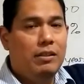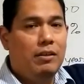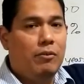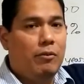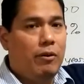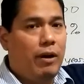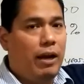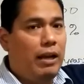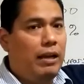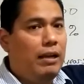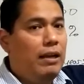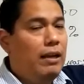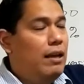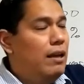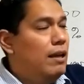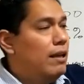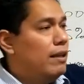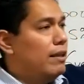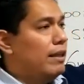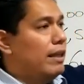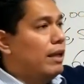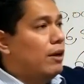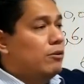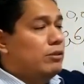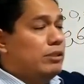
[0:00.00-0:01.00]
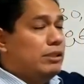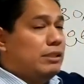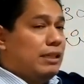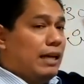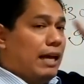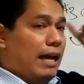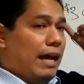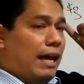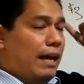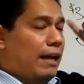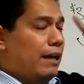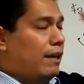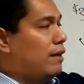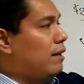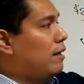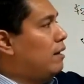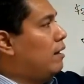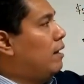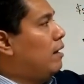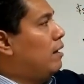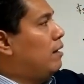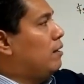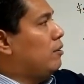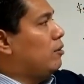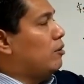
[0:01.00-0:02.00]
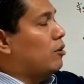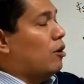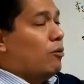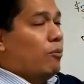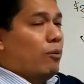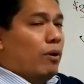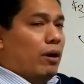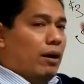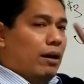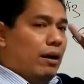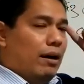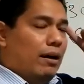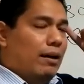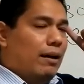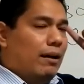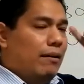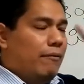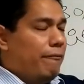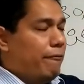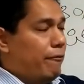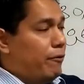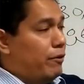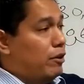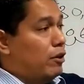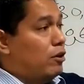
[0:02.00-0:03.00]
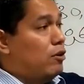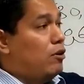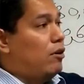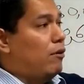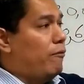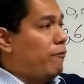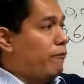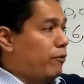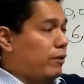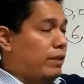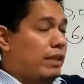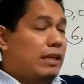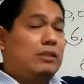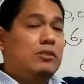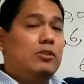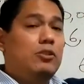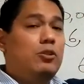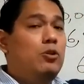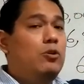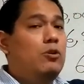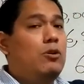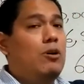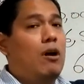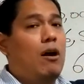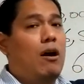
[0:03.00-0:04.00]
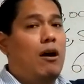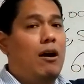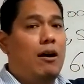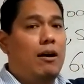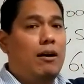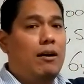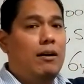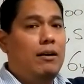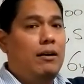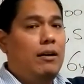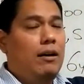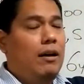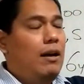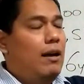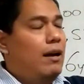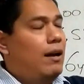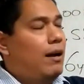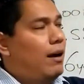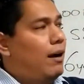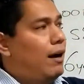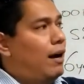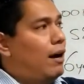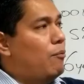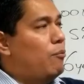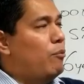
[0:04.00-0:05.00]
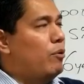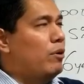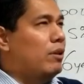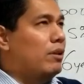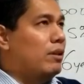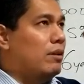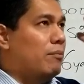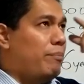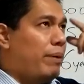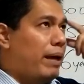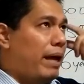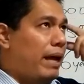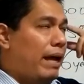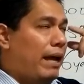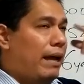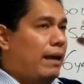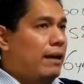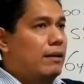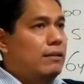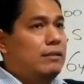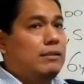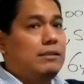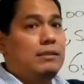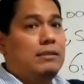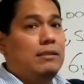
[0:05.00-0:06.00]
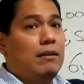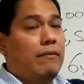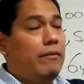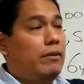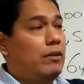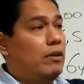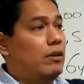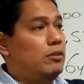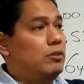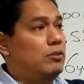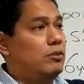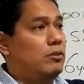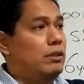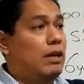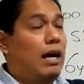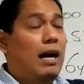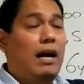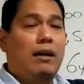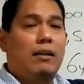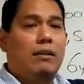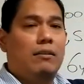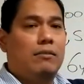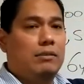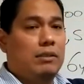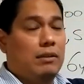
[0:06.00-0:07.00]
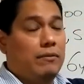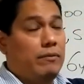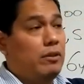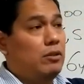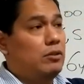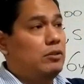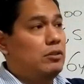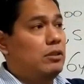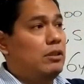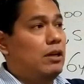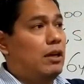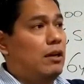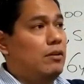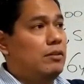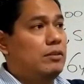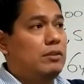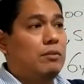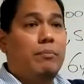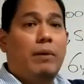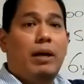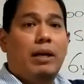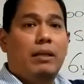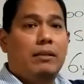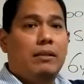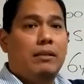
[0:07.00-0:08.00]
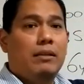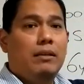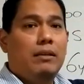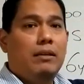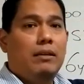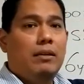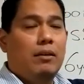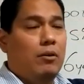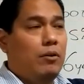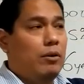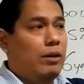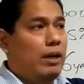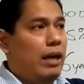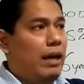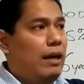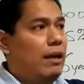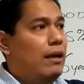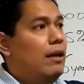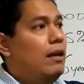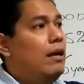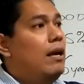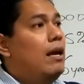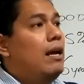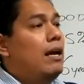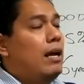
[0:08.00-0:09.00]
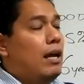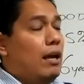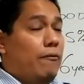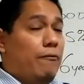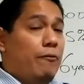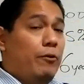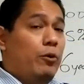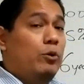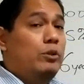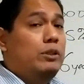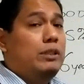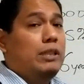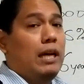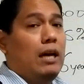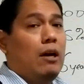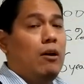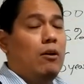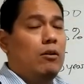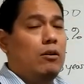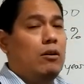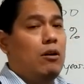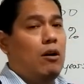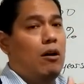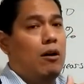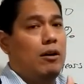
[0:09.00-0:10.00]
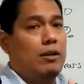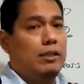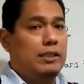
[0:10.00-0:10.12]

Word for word: right? They'll say, you know what, for the for this new car, I'm willing to pay seven hundred dollars, seven hundred dollars a month. Okay, if you tell a car